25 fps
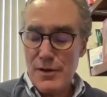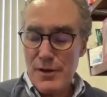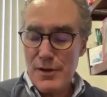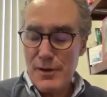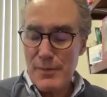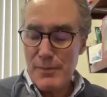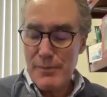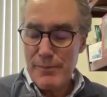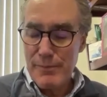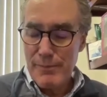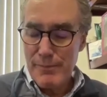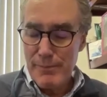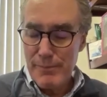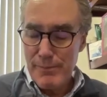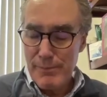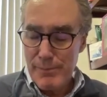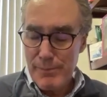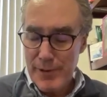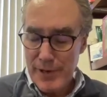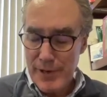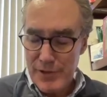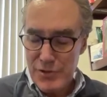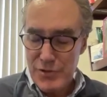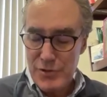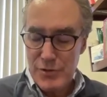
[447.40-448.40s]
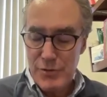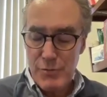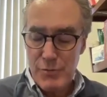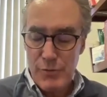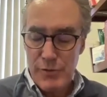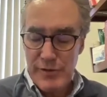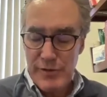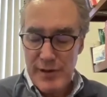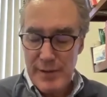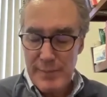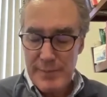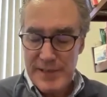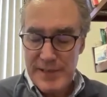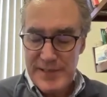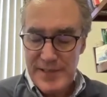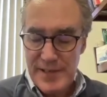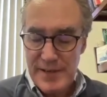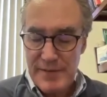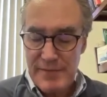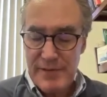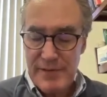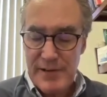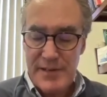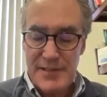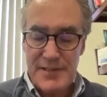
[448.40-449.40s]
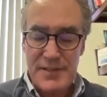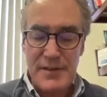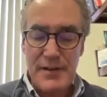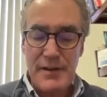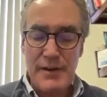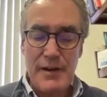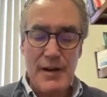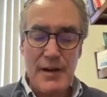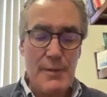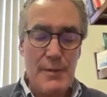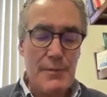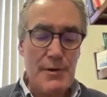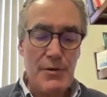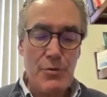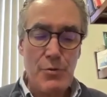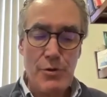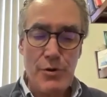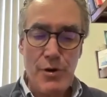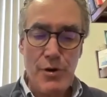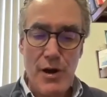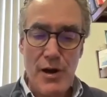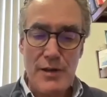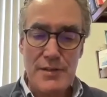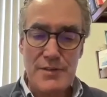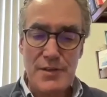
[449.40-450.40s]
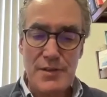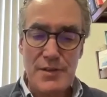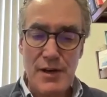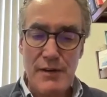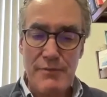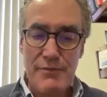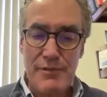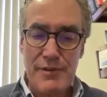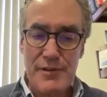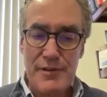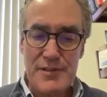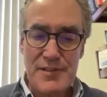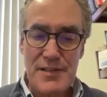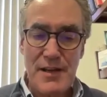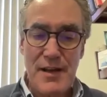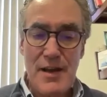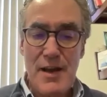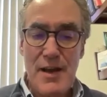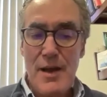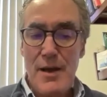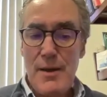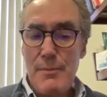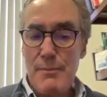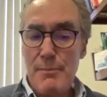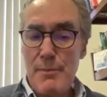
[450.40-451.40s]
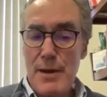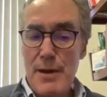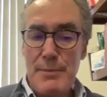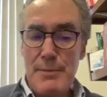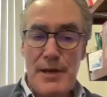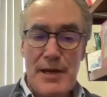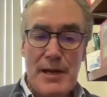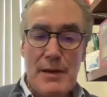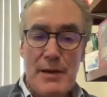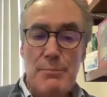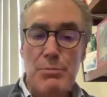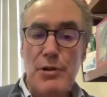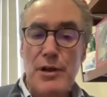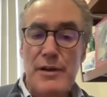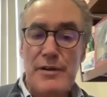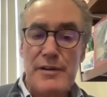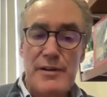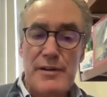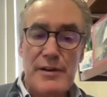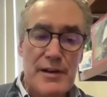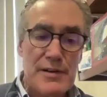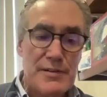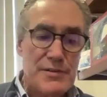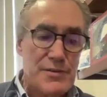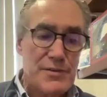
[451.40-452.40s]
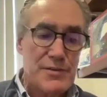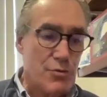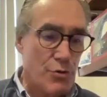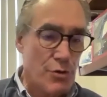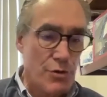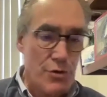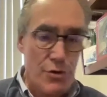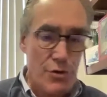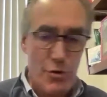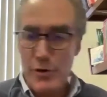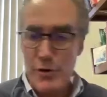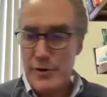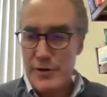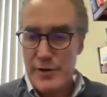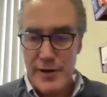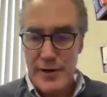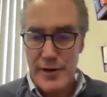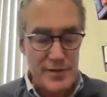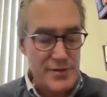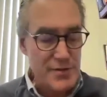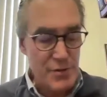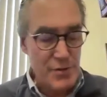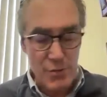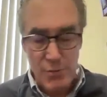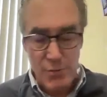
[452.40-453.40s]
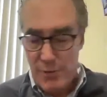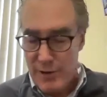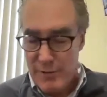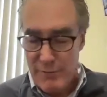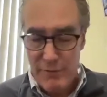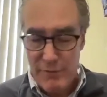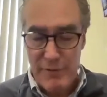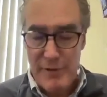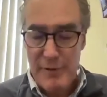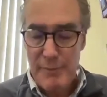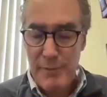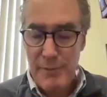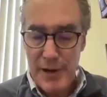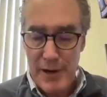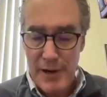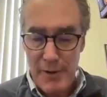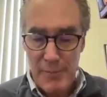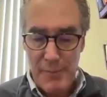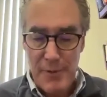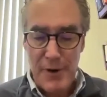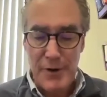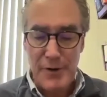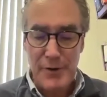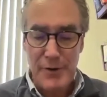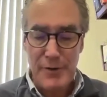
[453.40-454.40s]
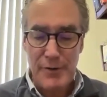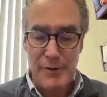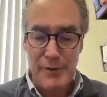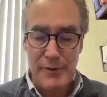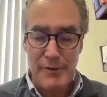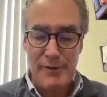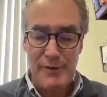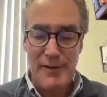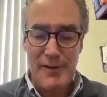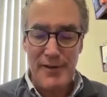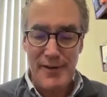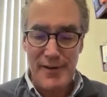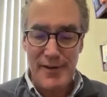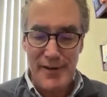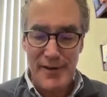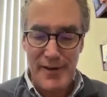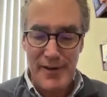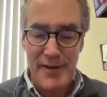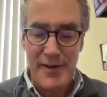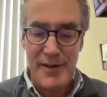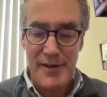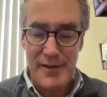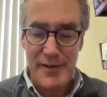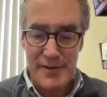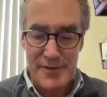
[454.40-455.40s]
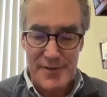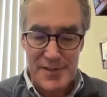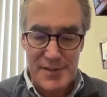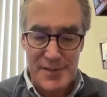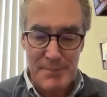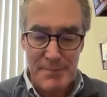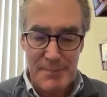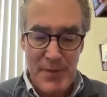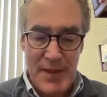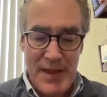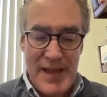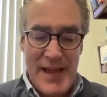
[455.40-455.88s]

a patient with ME/CFS can come into a doc's office, maybe get a blood test or a urine test or whatever the biomarker is,